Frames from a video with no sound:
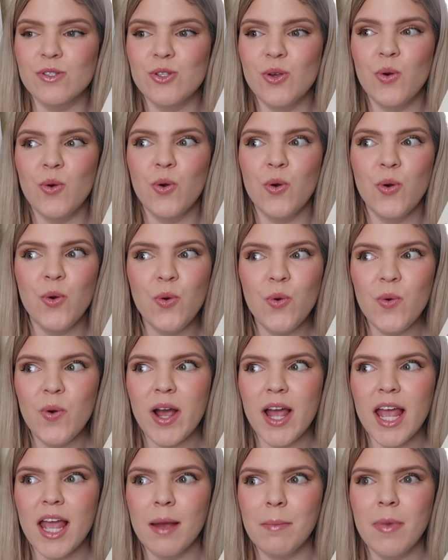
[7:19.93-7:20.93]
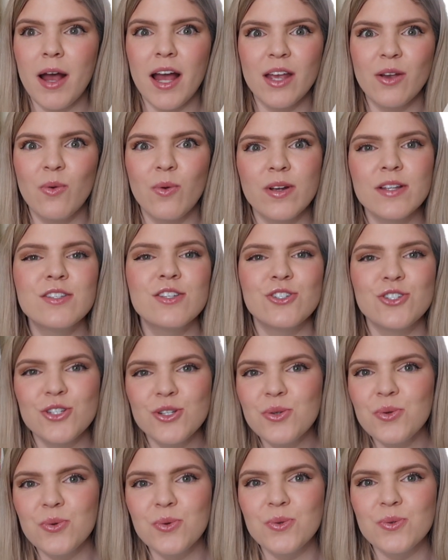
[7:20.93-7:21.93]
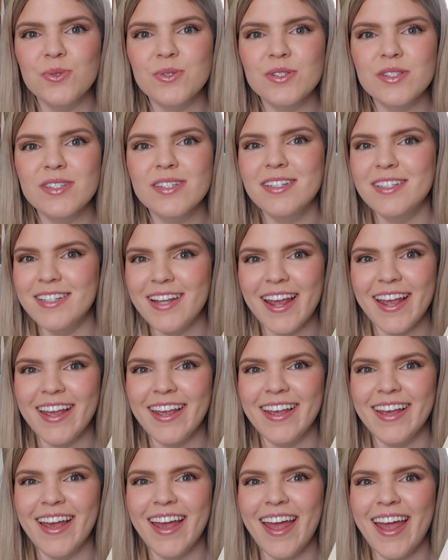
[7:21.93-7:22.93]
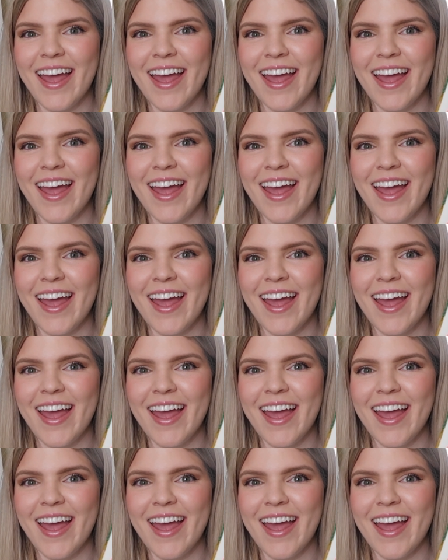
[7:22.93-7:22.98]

So who am I going to choose to date?